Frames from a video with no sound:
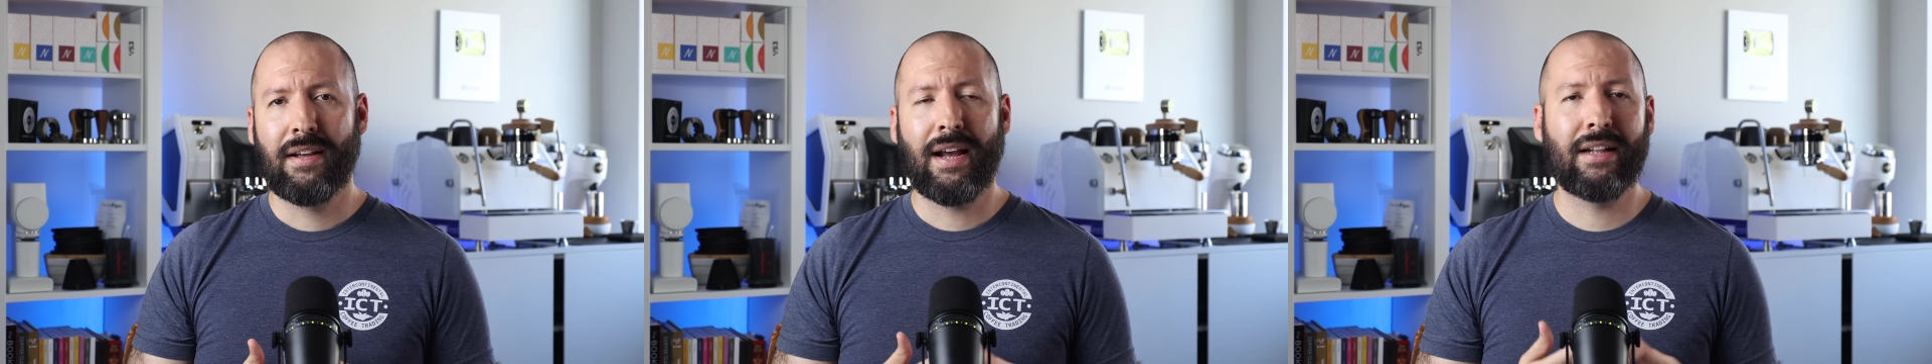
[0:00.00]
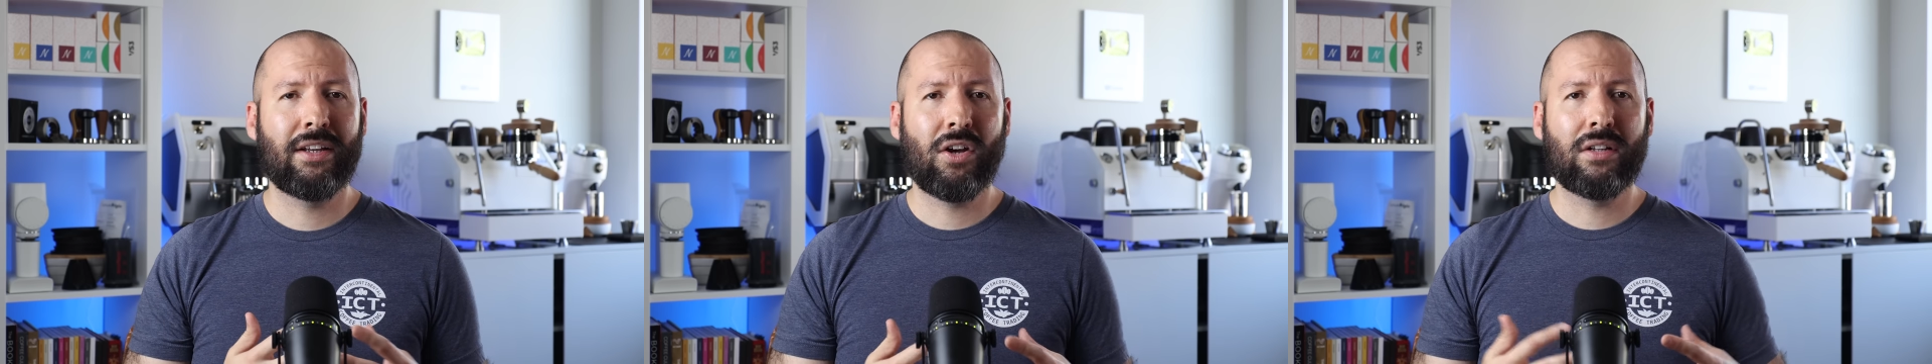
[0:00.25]

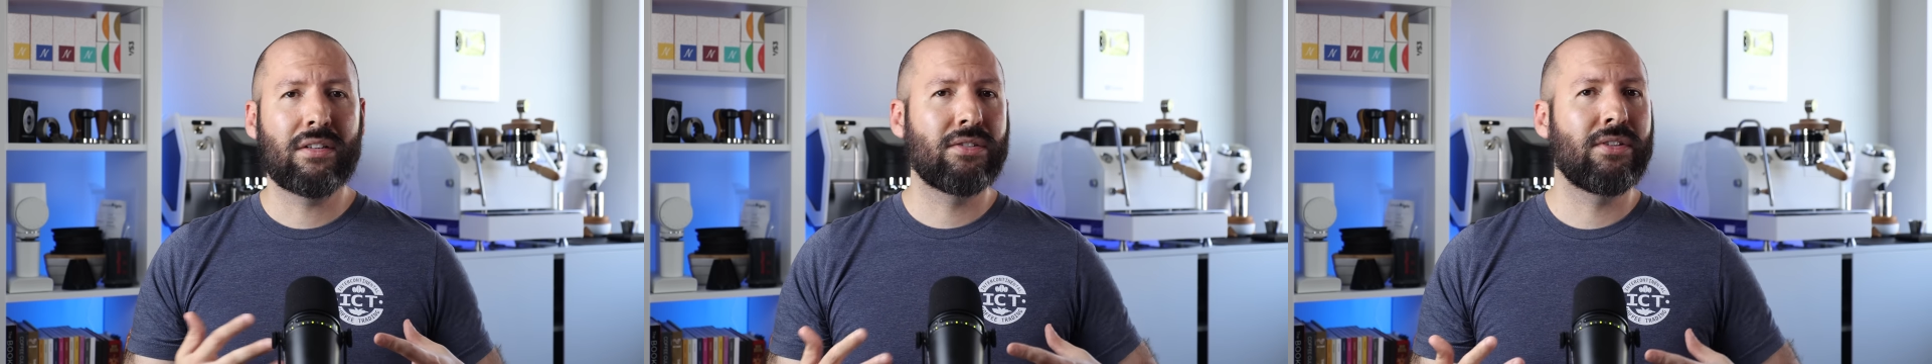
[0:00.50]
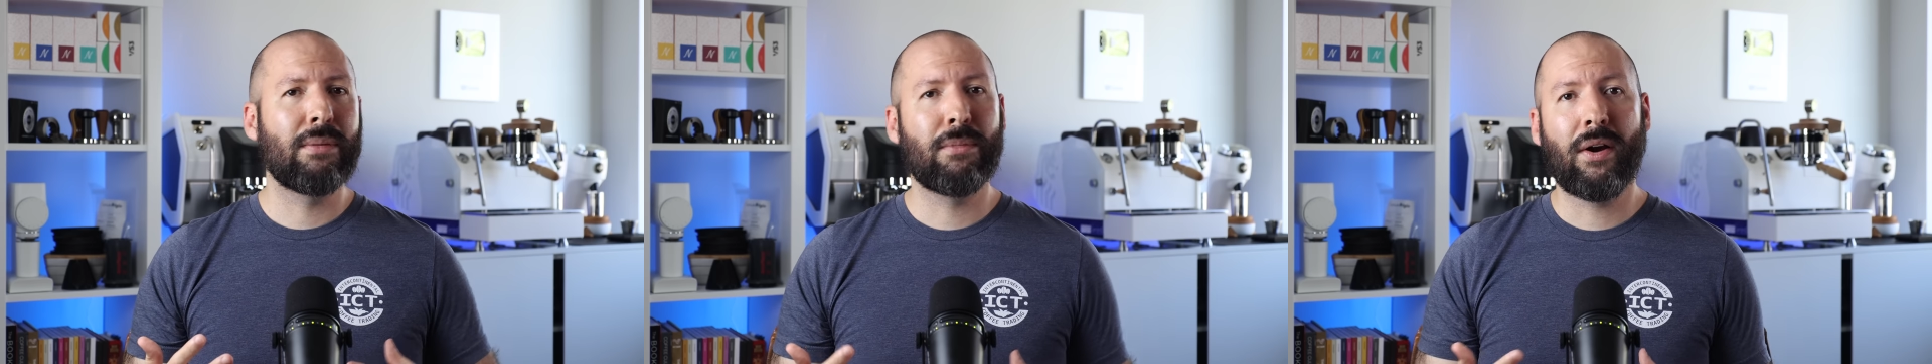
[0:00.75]
had they gone the
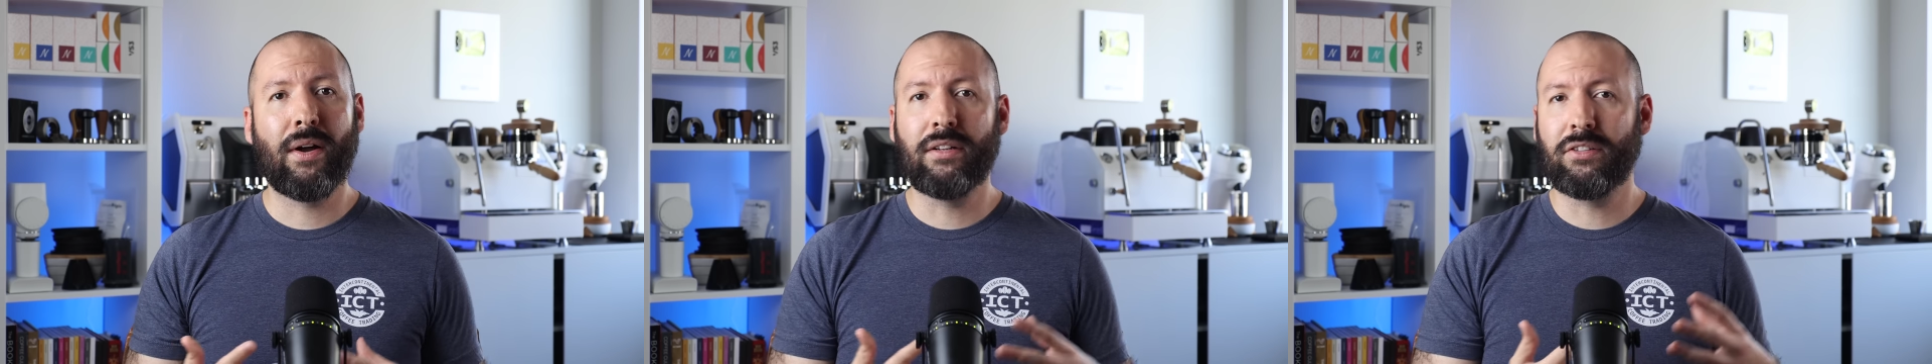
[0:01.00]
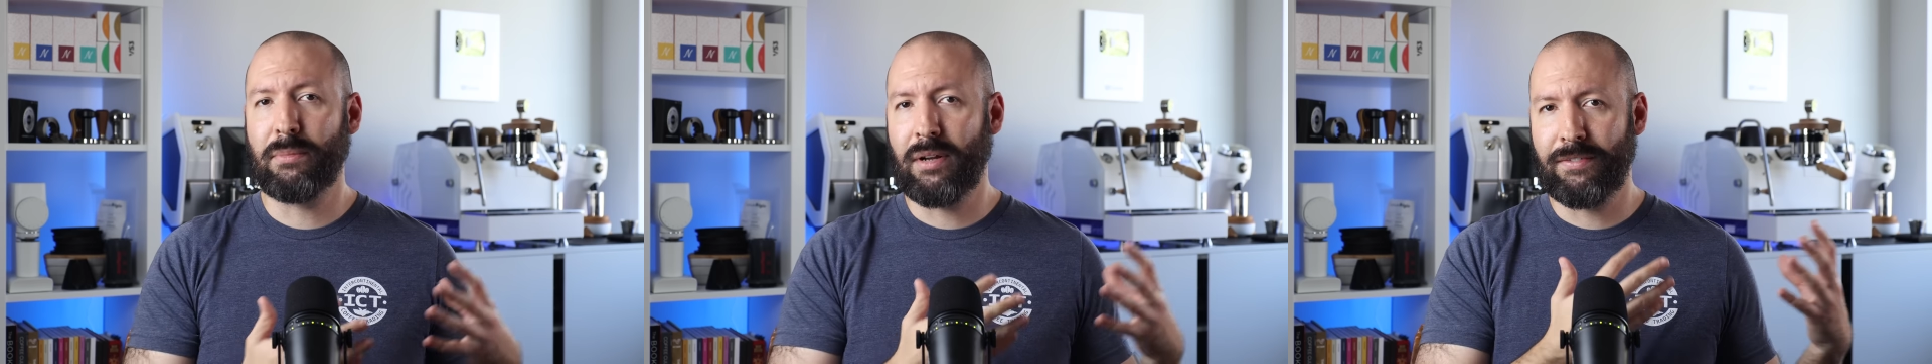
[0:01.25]
same route
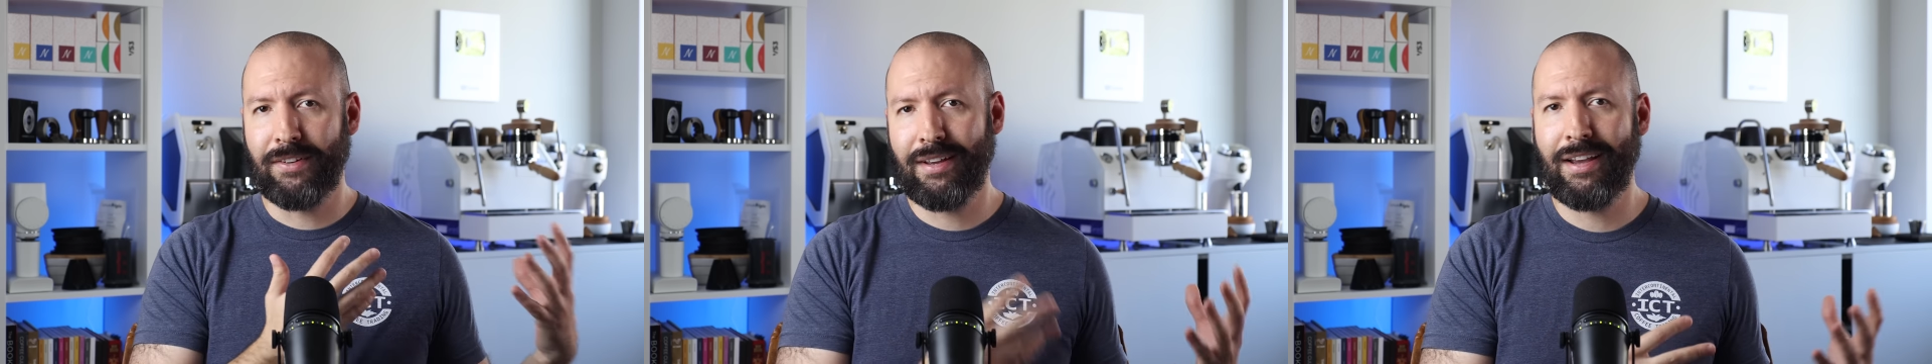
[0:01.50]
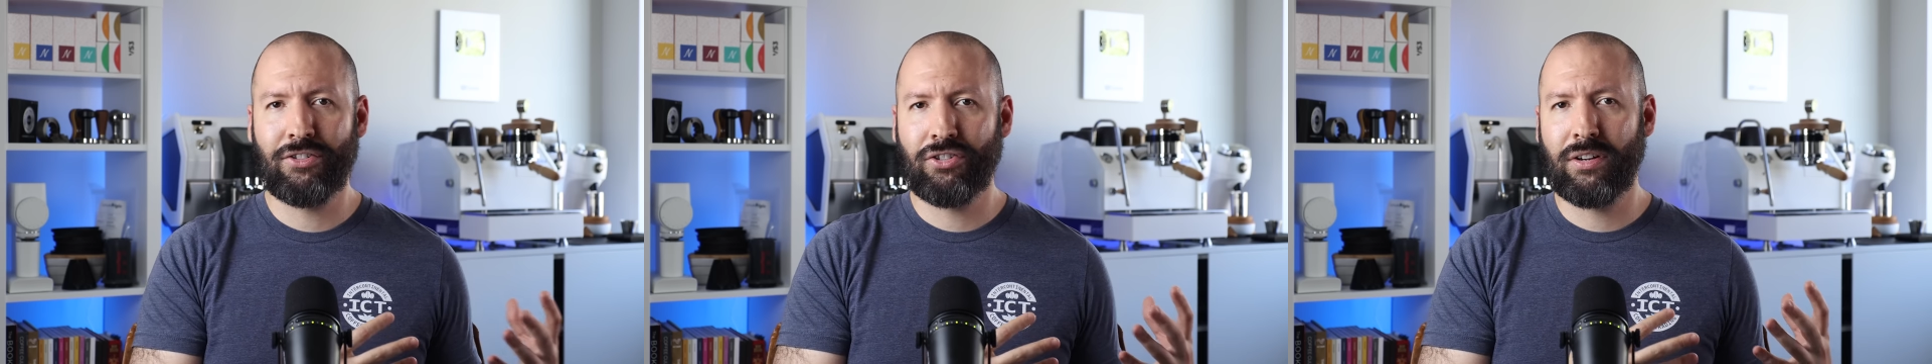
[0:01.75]
as the
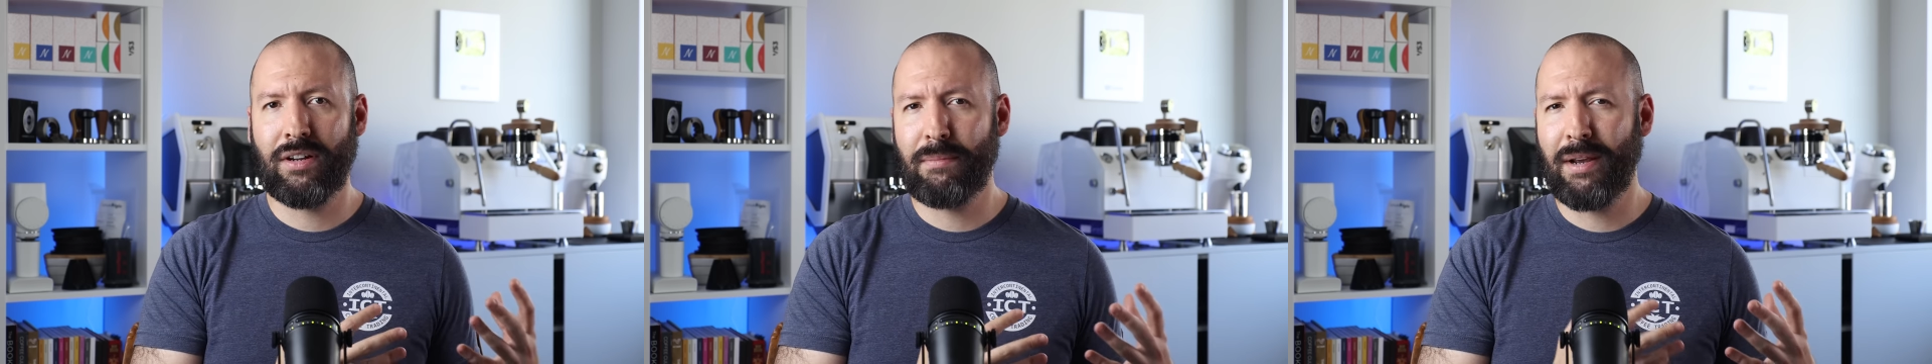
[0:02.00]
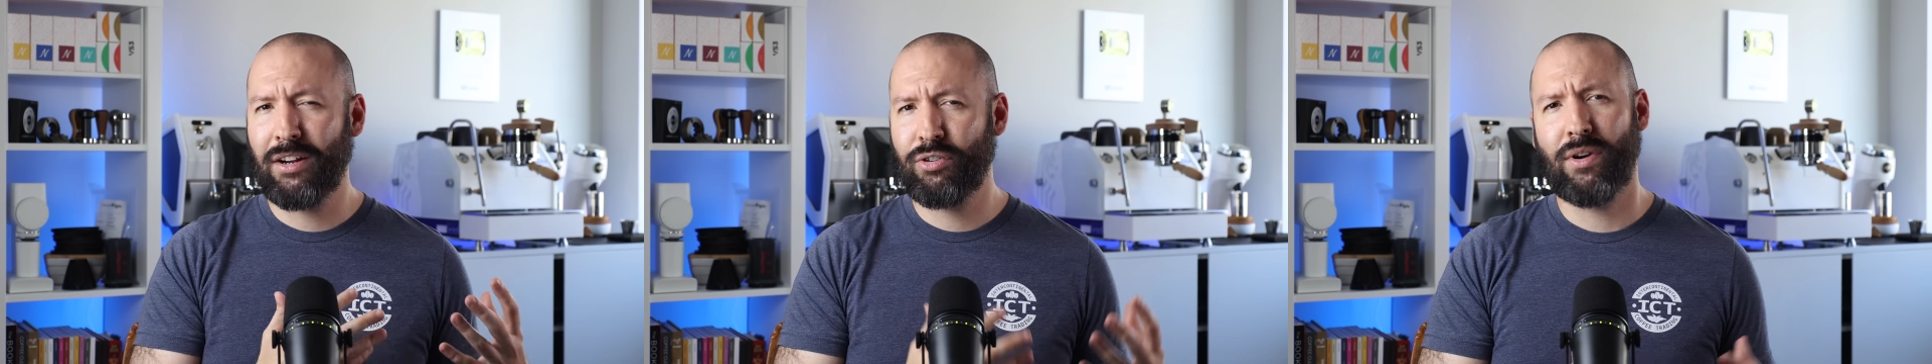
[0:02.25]
modification and
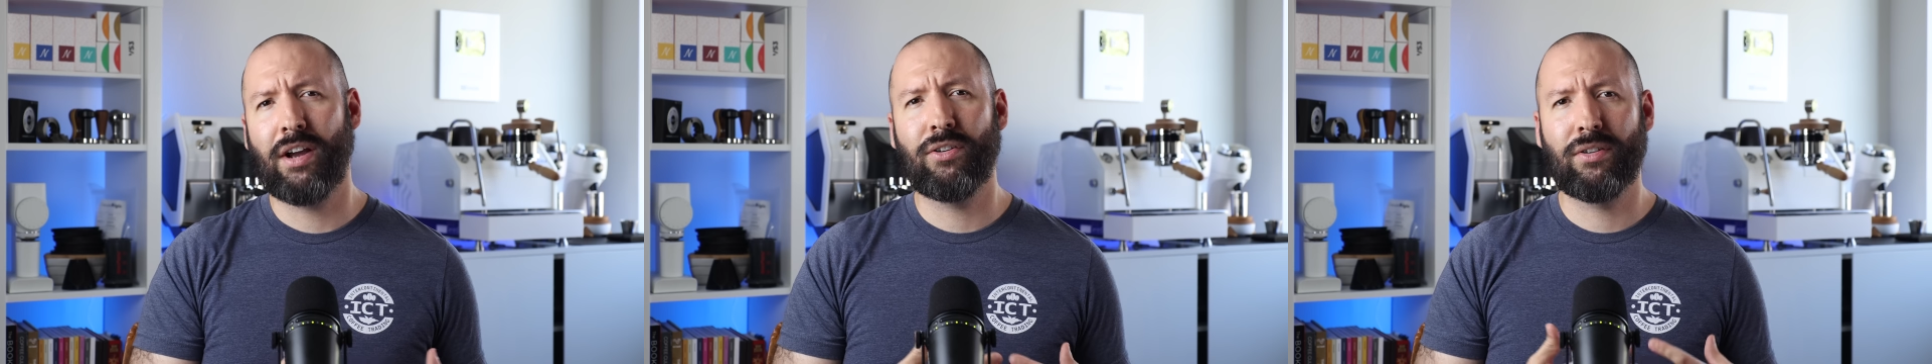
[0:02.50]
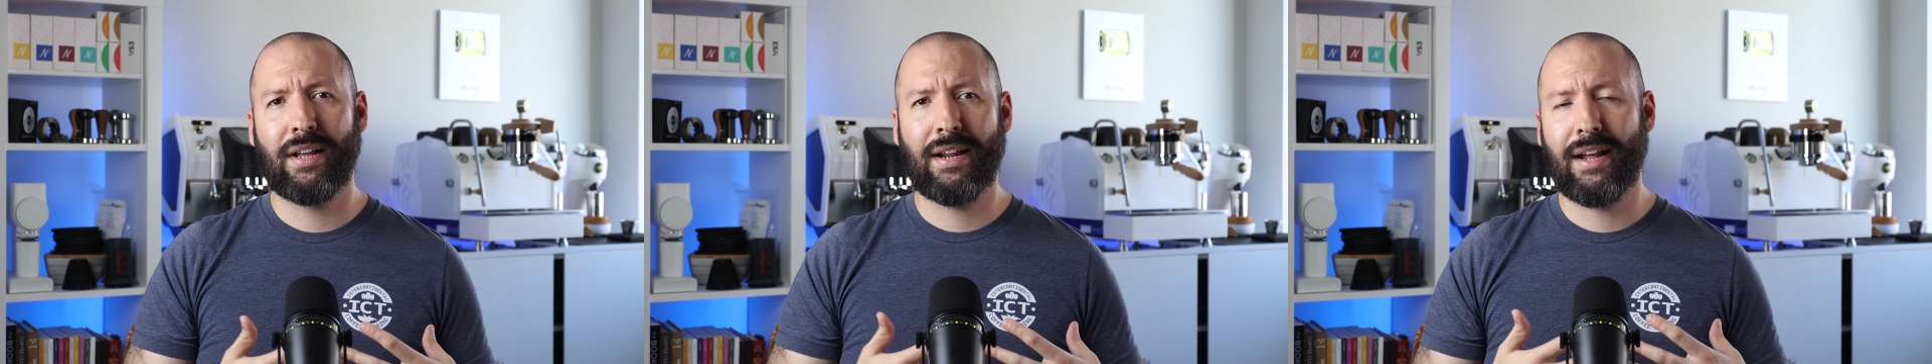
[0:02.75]
made a
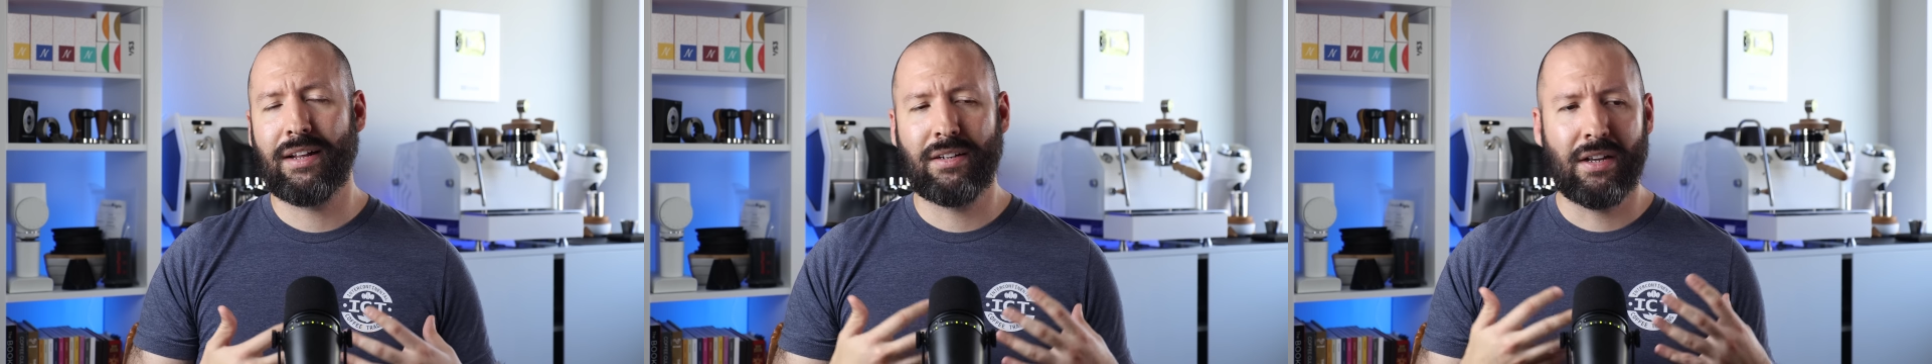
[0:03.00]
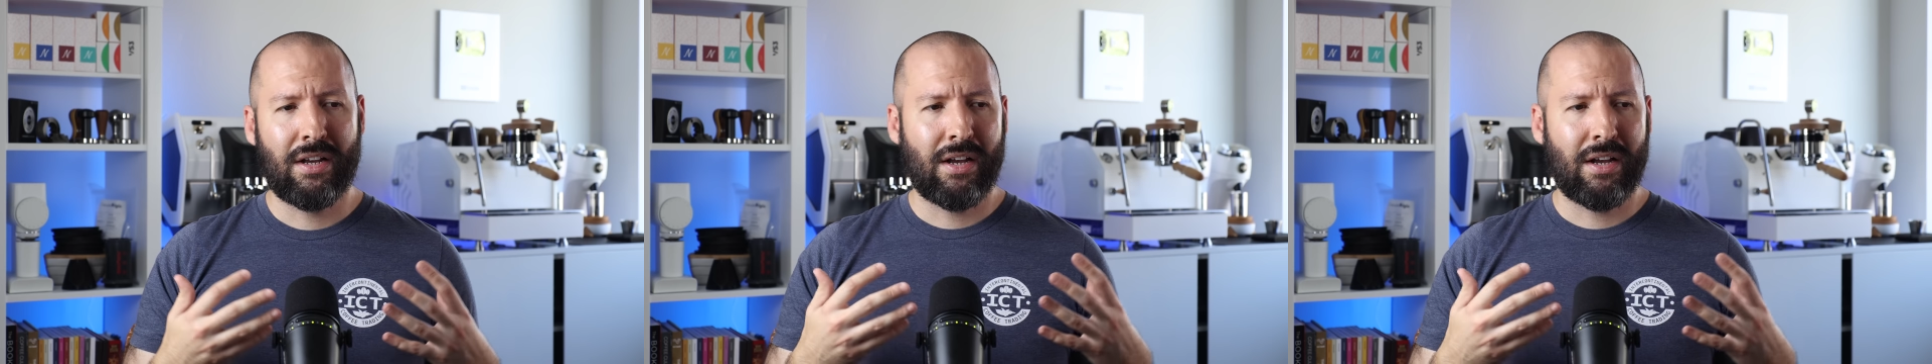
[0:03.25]
grinder that had